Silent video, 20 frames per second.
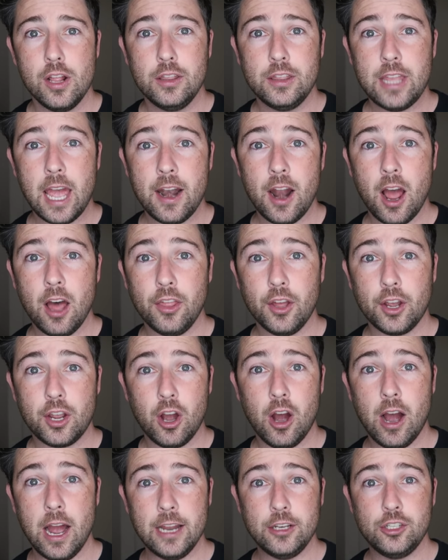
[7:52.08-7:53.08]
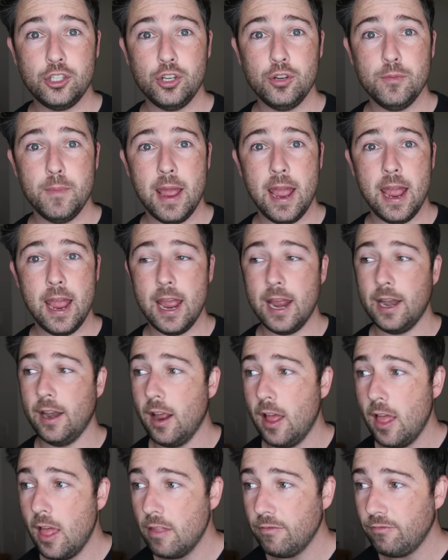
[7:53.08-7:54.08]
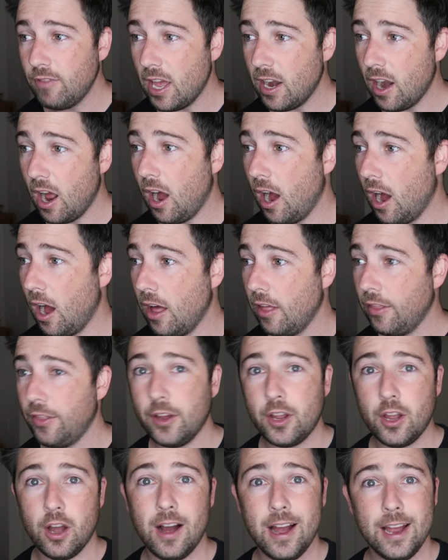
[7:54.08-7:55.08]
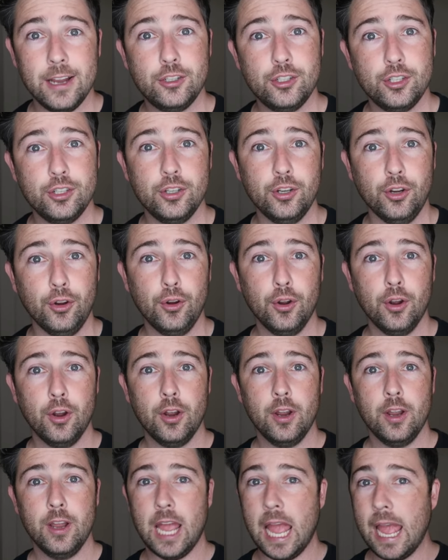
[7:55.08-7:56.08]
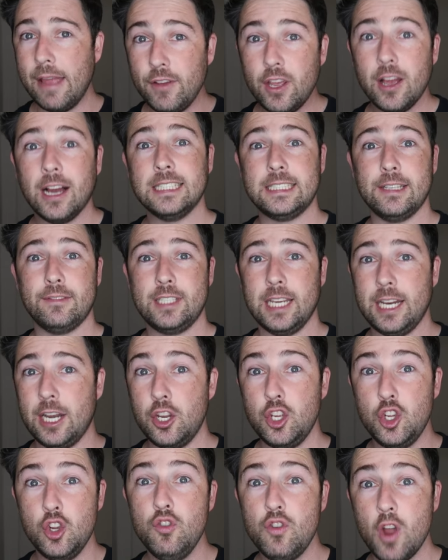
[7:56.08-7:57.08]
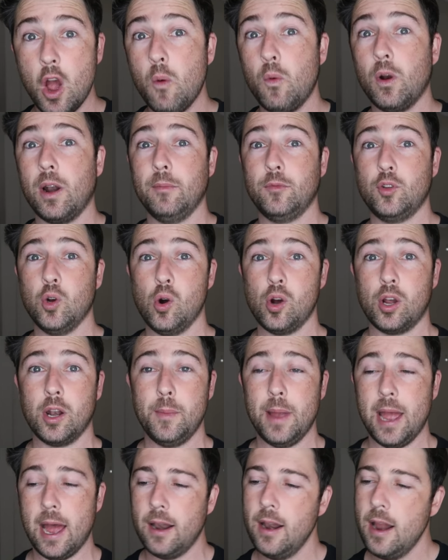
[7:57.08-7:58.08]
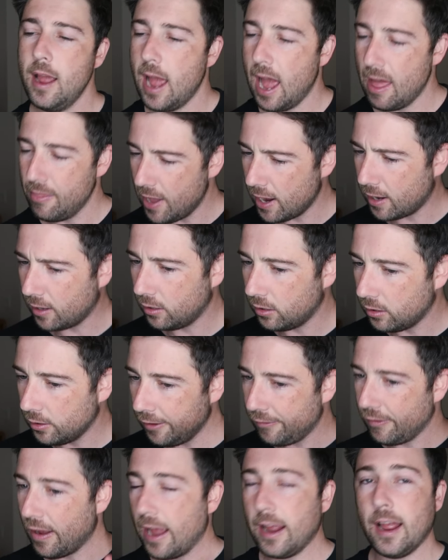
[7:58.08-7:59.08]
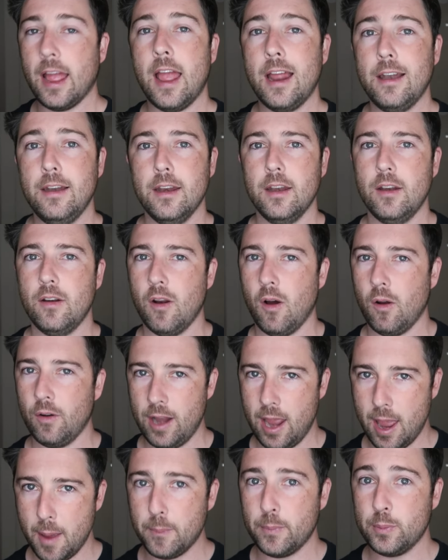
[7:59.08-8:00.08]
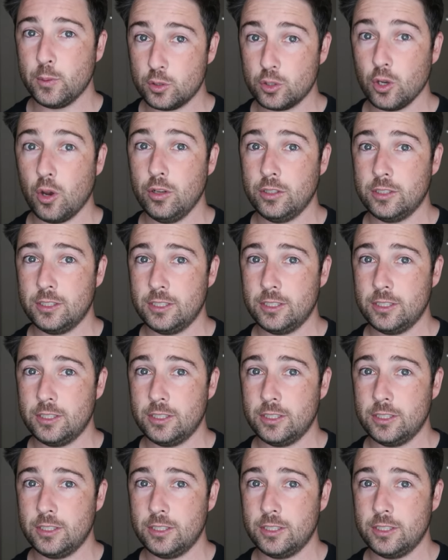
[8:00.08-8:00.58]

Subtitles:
that other Kaiju, man. That other Kaiju. If you guys have seen it, you know what I'm talking about. And that cliffhanger ending on episode